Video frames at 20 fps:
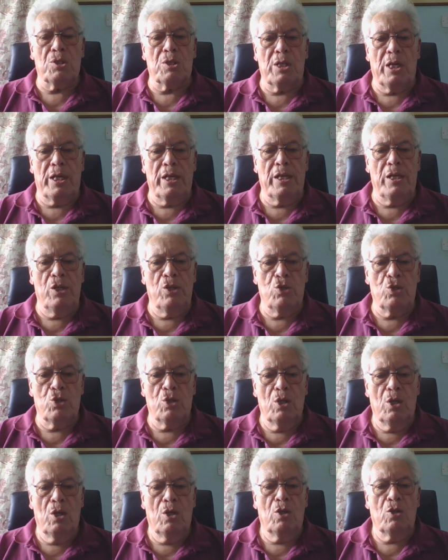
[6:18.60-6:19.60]

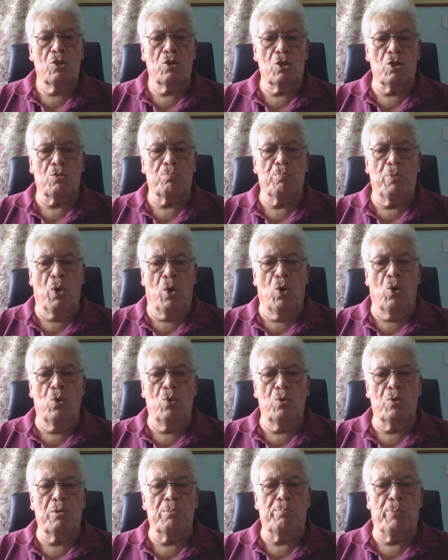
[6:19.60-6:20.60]
stage, just put
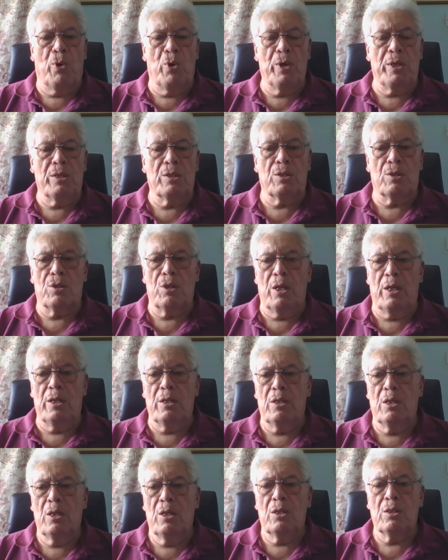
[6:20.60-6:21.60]
all the points
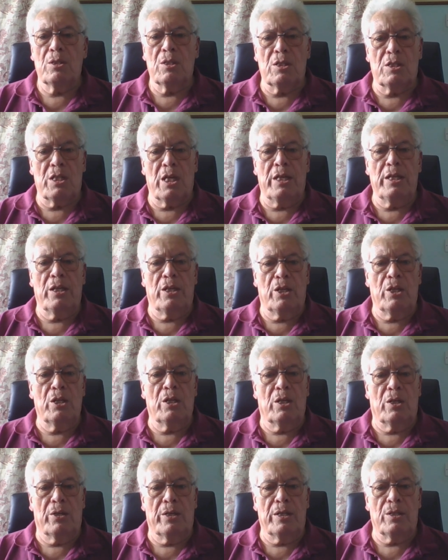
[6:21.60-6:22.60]
in to take
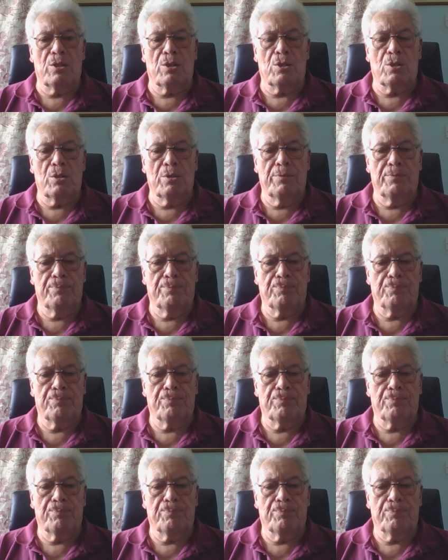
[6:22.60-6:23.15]
your lights.